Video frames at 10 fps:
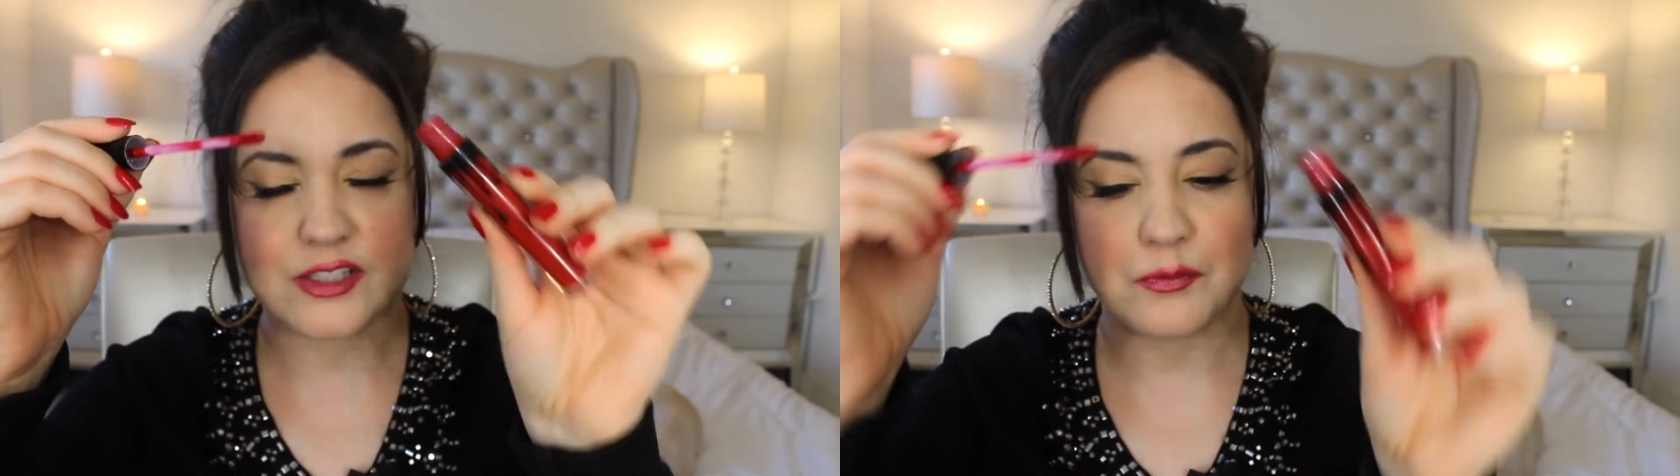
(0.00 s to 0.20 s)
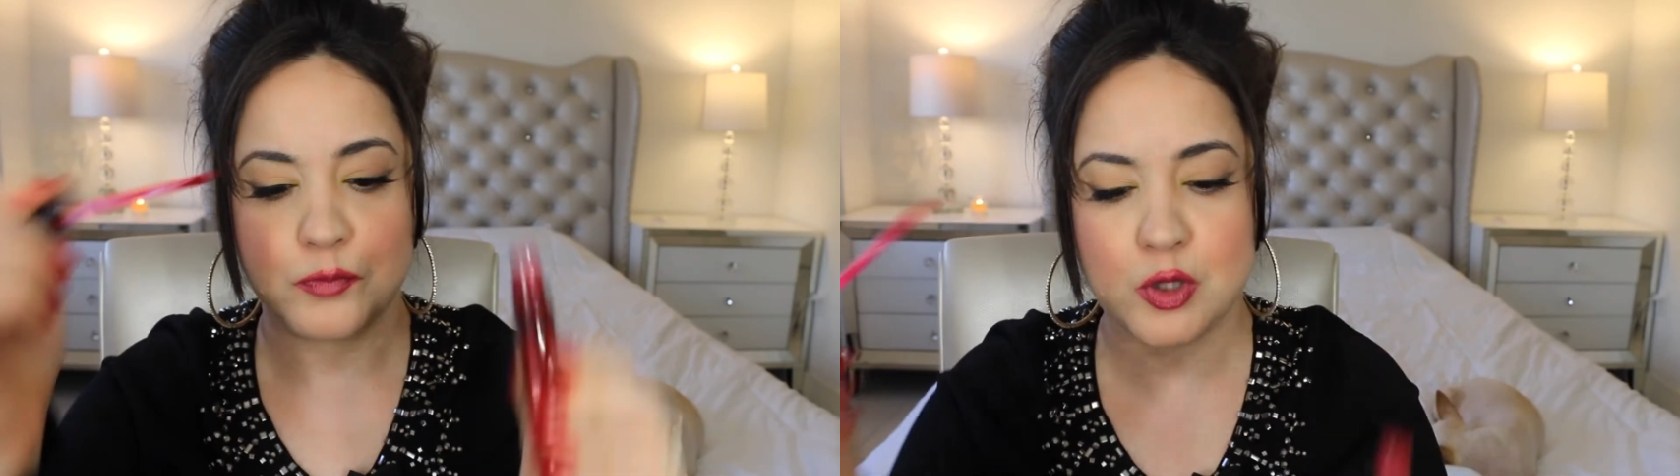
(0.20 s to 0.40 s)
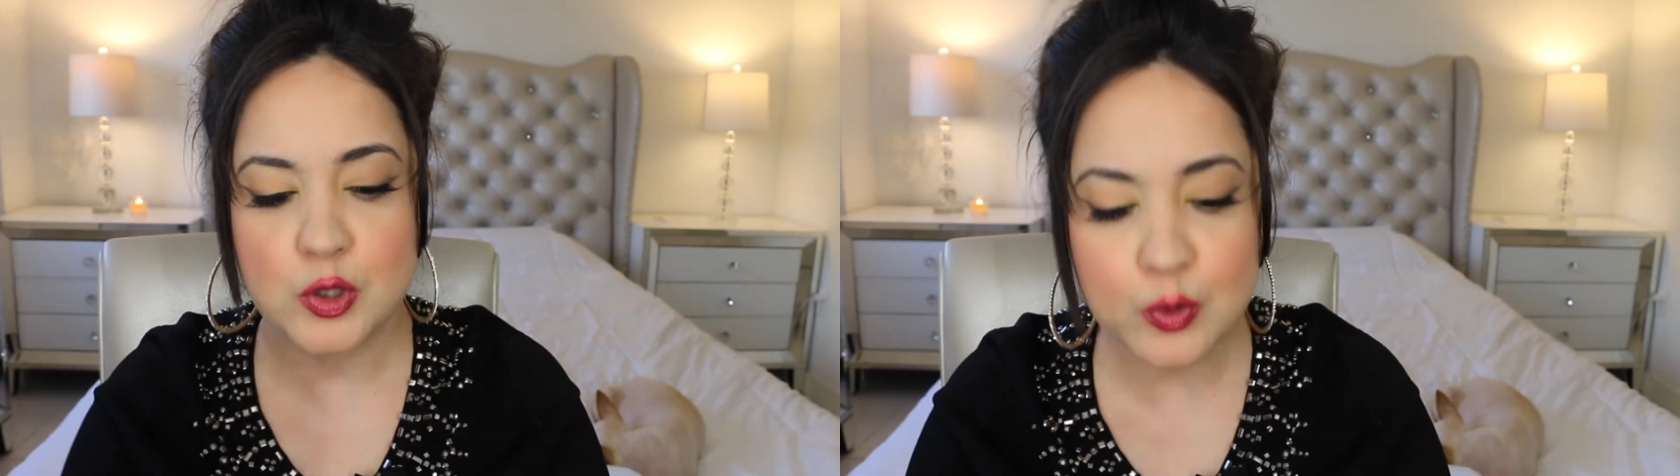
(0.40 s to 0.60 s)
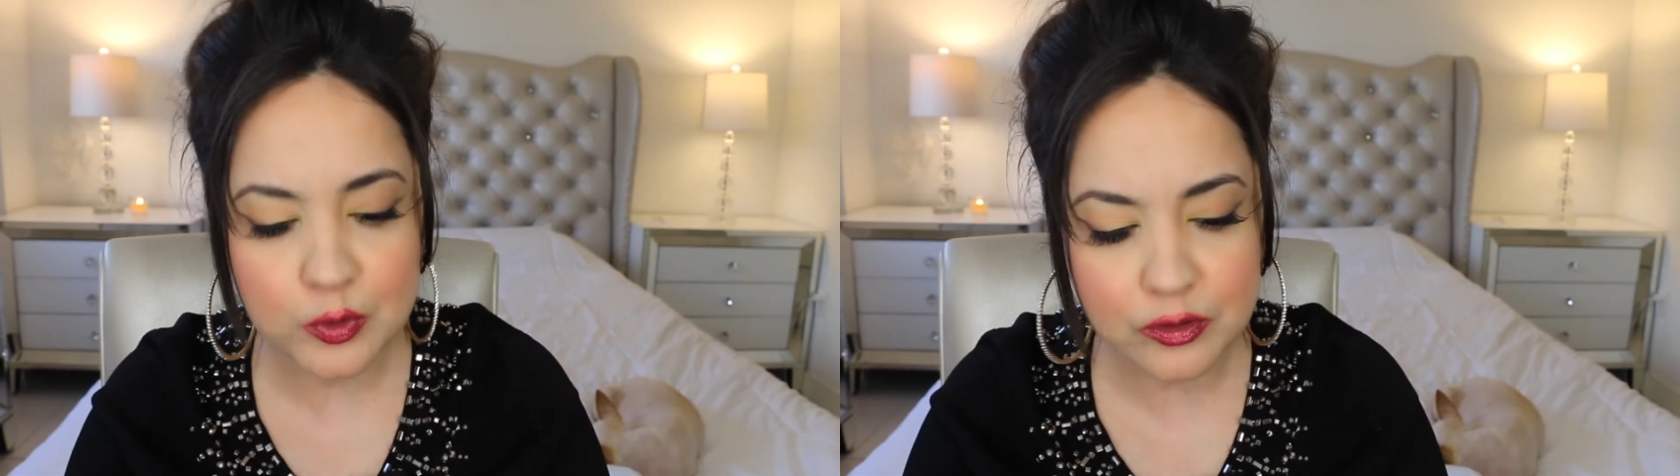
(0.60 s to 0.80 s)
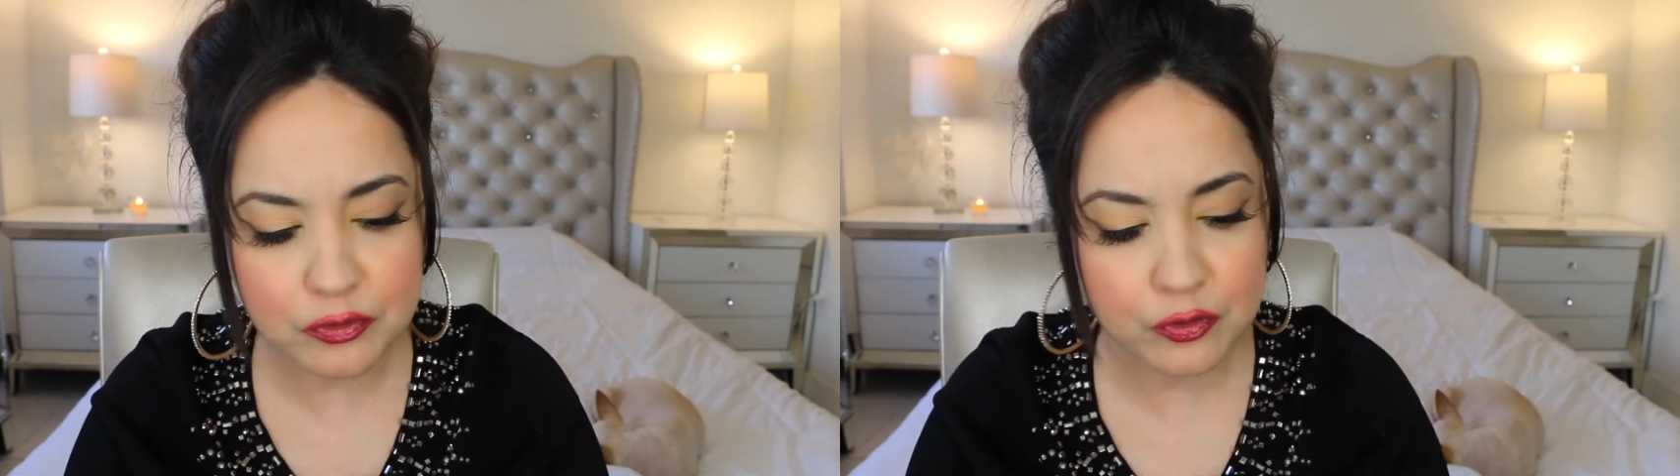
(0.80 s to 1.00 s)
It's a
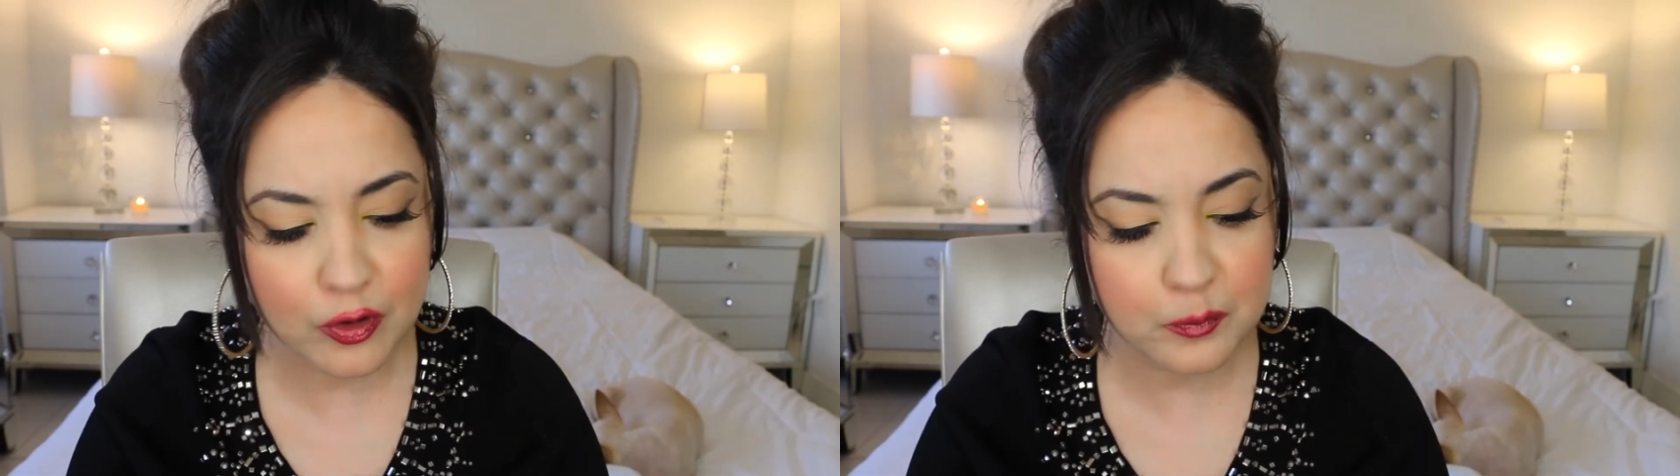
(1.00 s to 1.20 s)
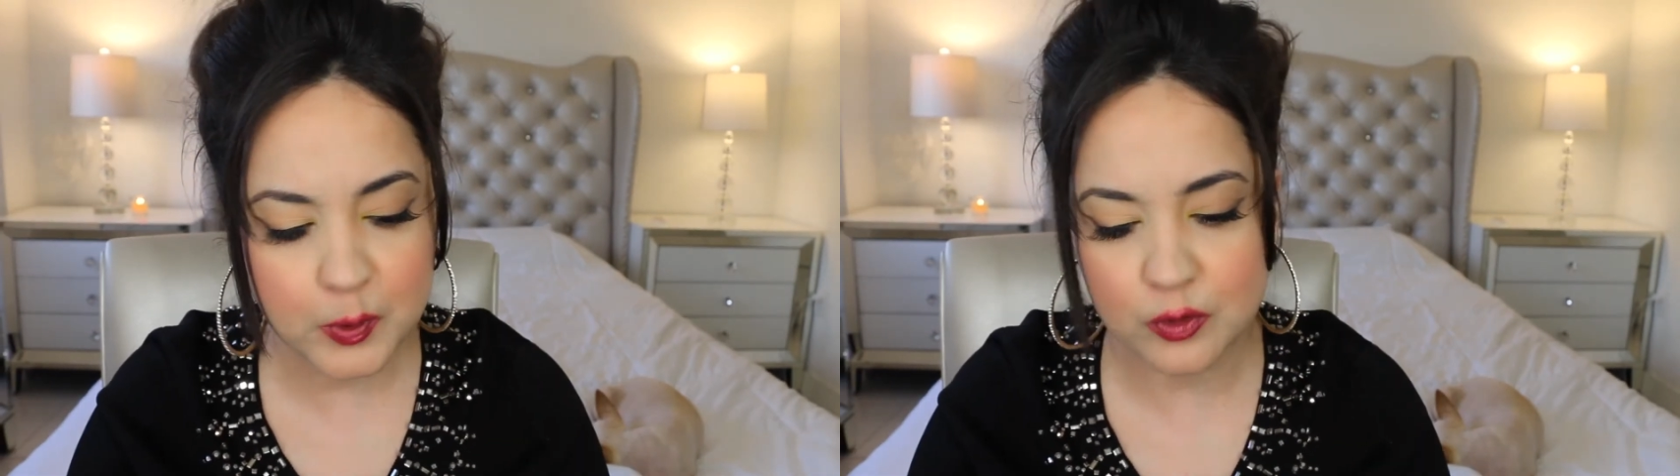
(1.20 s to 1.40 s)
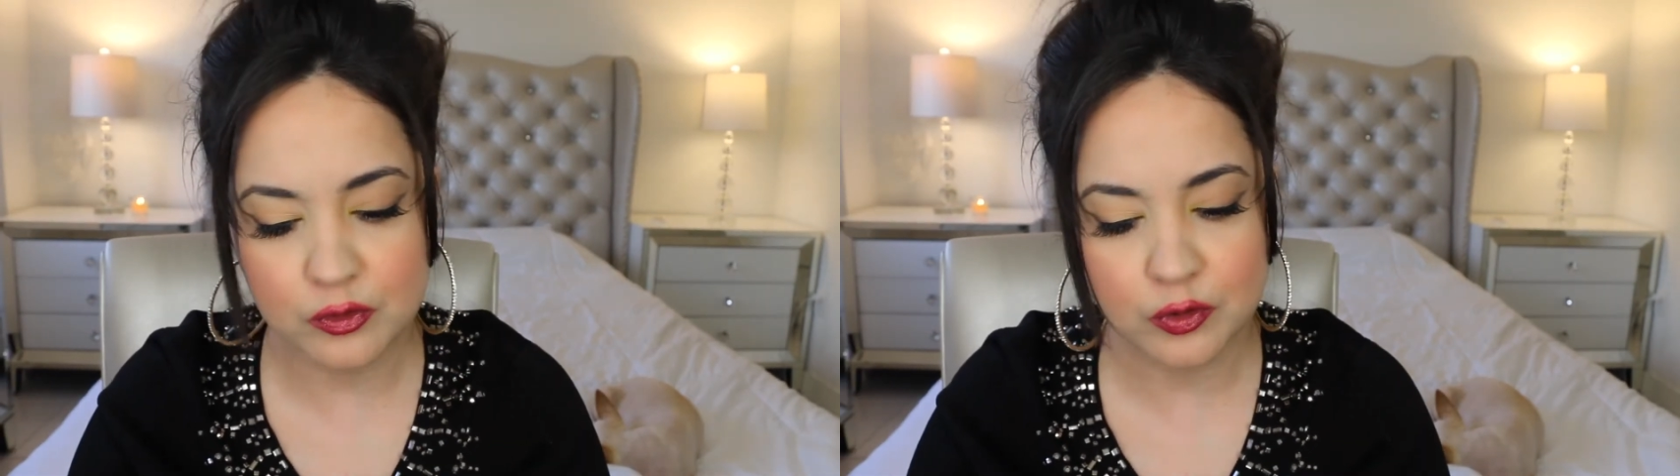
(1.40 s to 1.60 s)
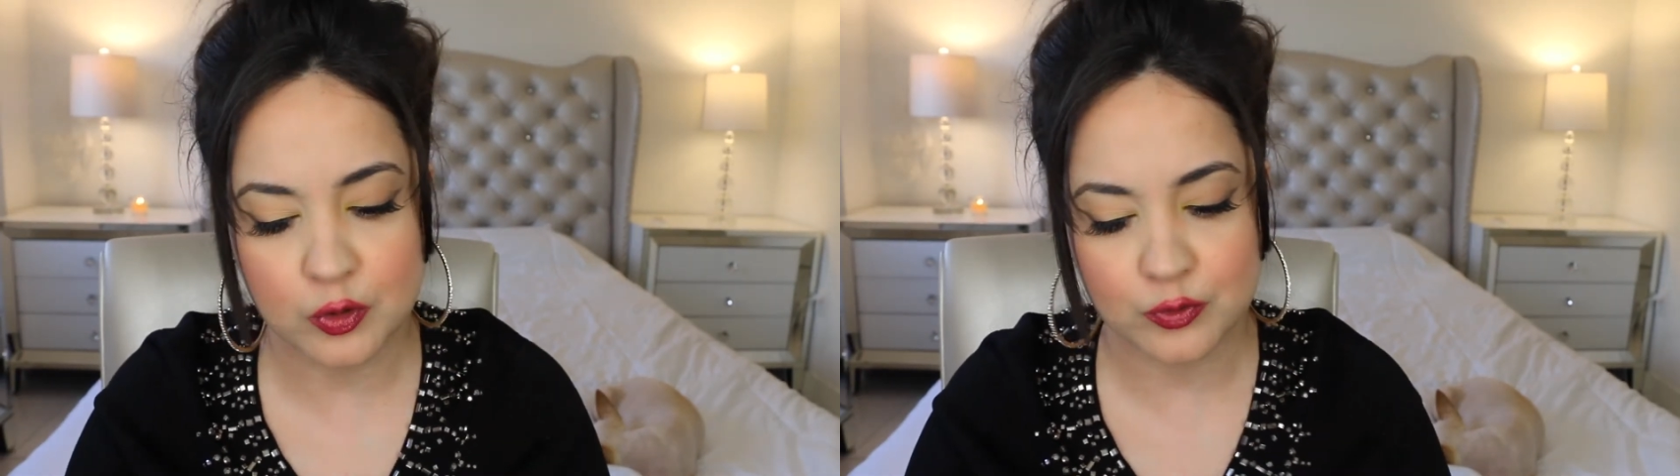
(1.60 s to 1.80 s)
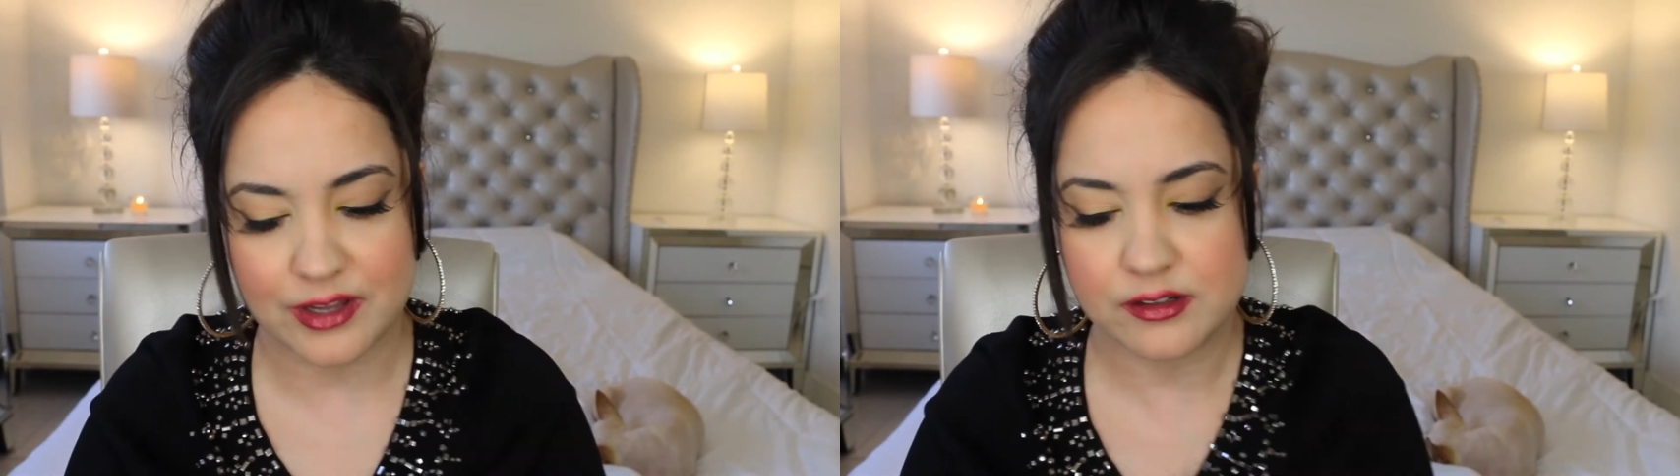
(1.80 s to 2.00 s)
beautiful,
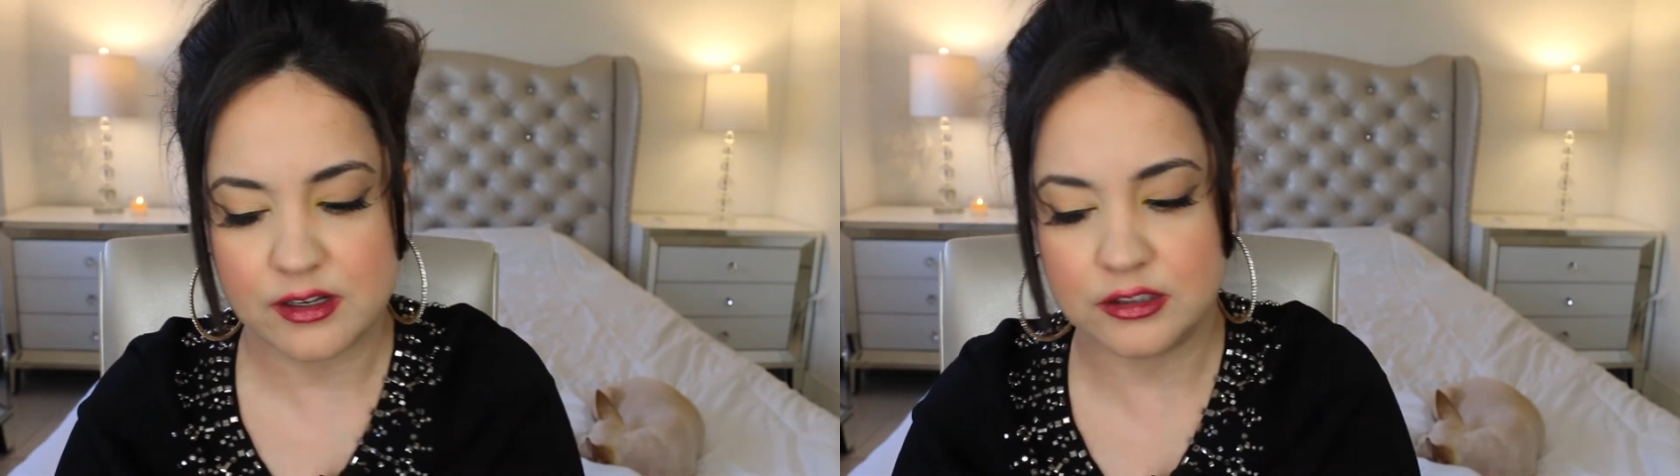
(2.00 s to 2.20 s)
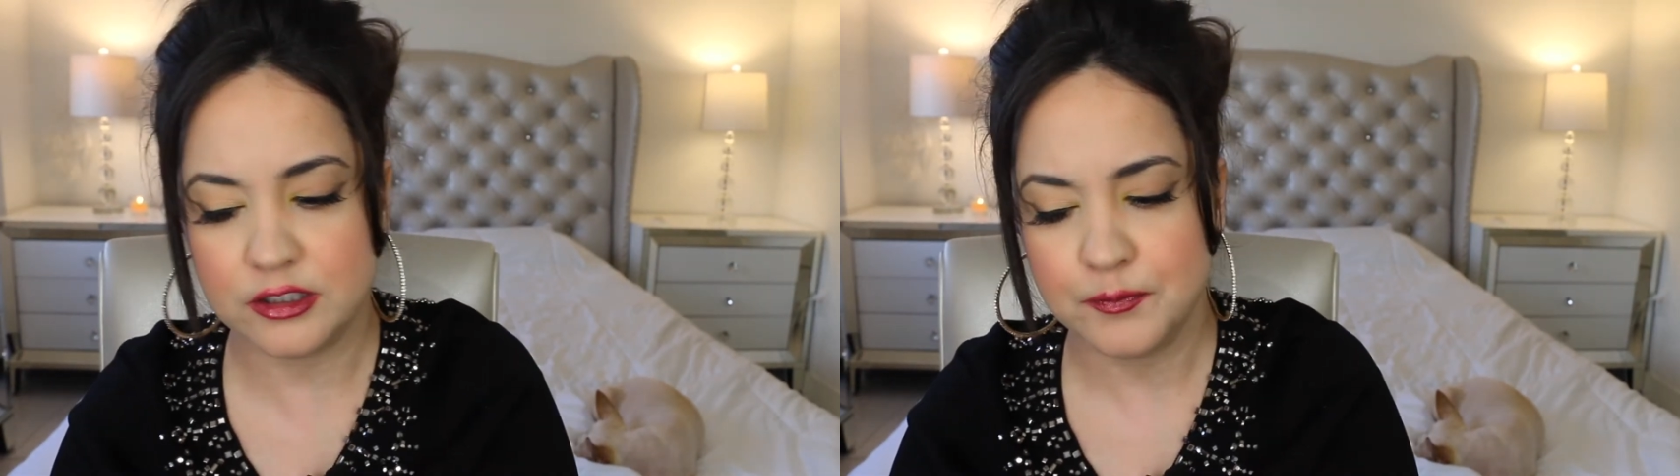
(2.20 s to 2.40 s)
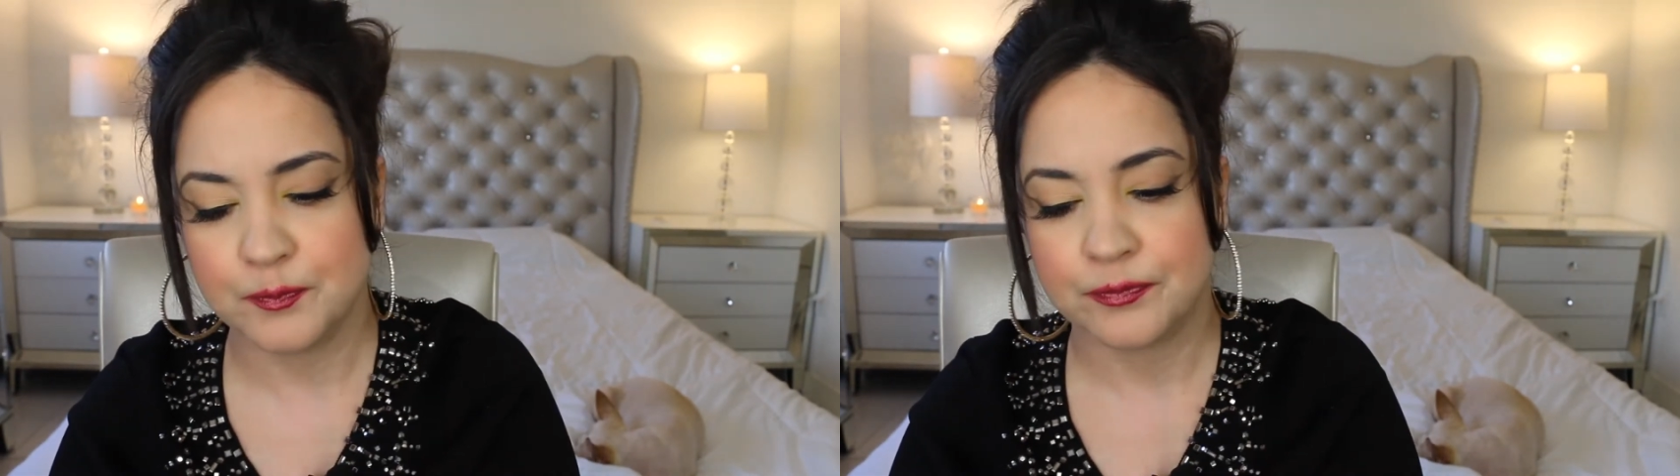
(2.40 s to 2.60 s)
beautiful red color.